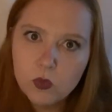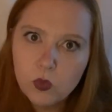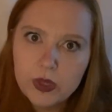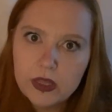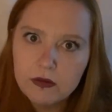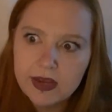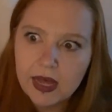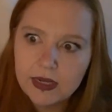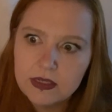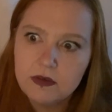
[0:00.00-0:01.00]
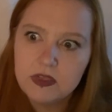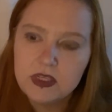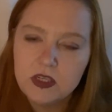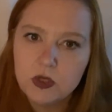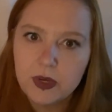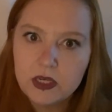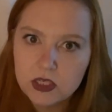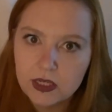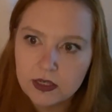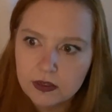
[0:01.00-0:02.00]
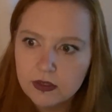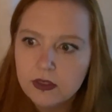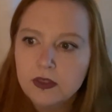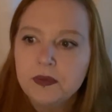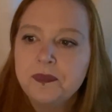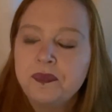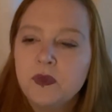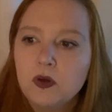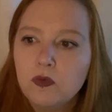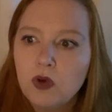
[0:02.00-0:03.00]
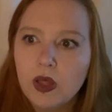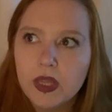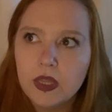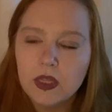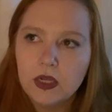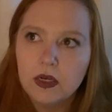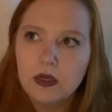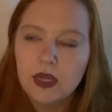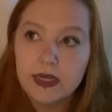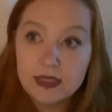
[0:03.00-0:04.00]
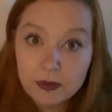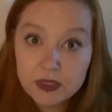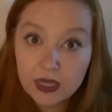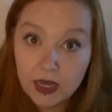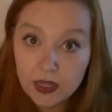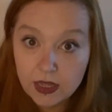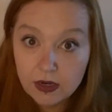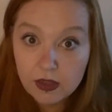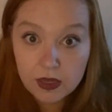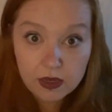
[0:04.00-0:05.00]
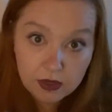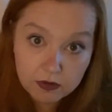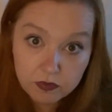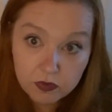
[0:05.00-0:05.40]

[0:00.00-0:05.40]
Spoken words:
with the reality of the situation rather than accepting it and then thinking of